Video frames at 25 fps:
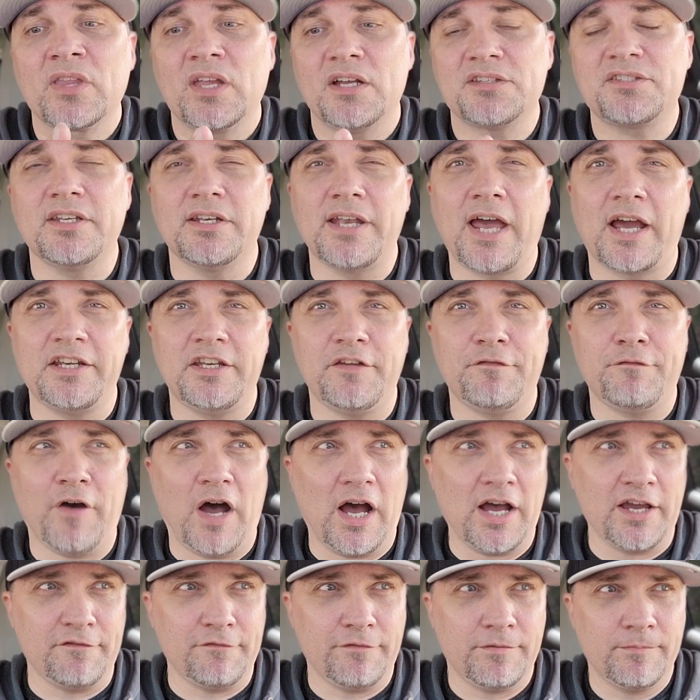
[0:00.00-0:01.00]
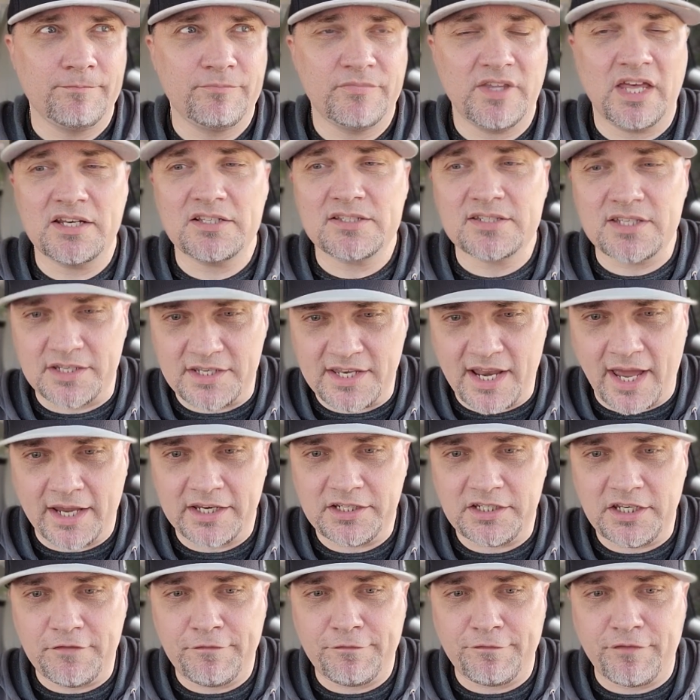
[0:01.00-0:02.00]
That's a 95. That is a
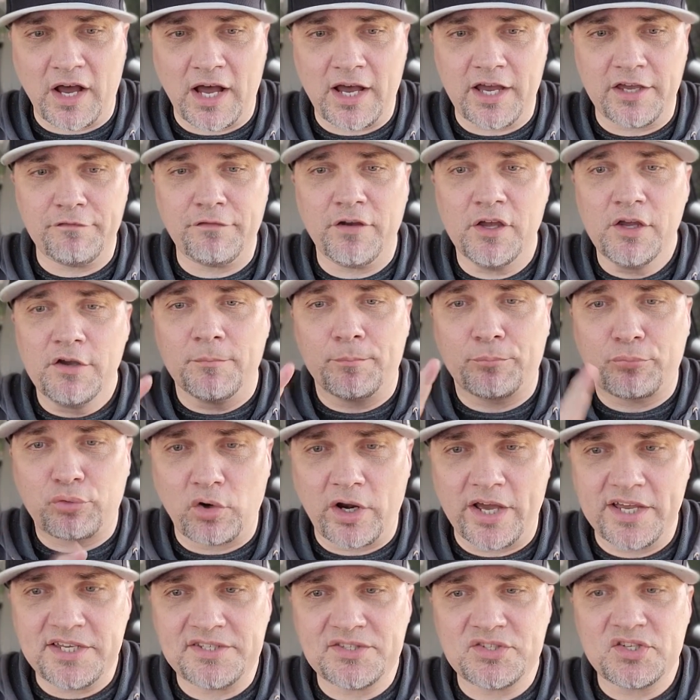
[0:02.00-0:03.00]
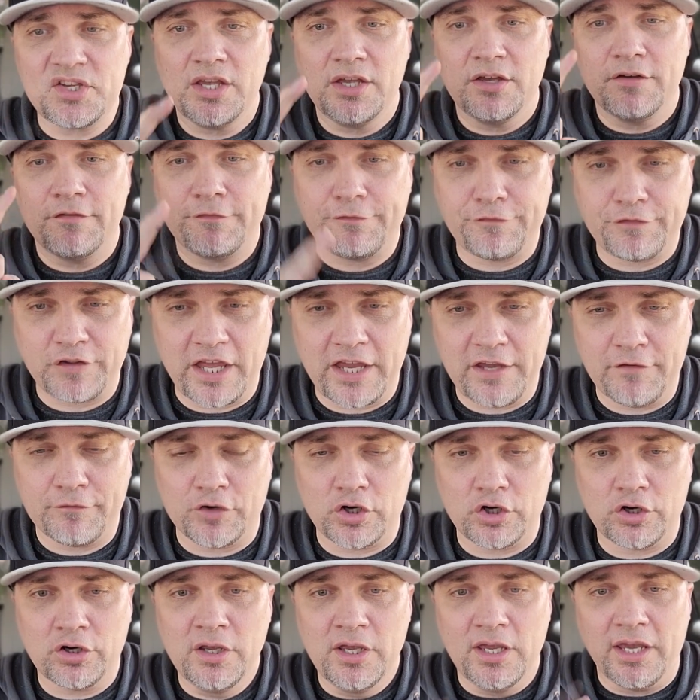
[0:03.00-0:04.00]
95 price,
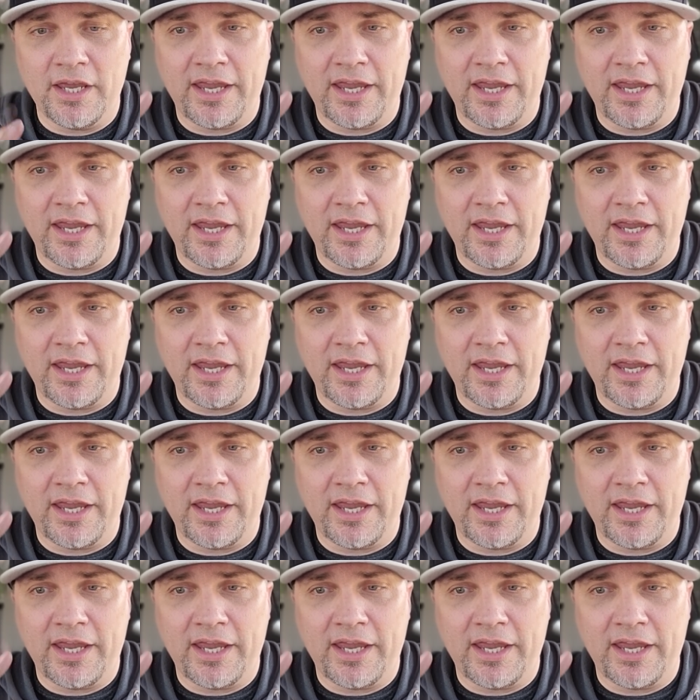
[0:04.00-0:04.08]
flavor,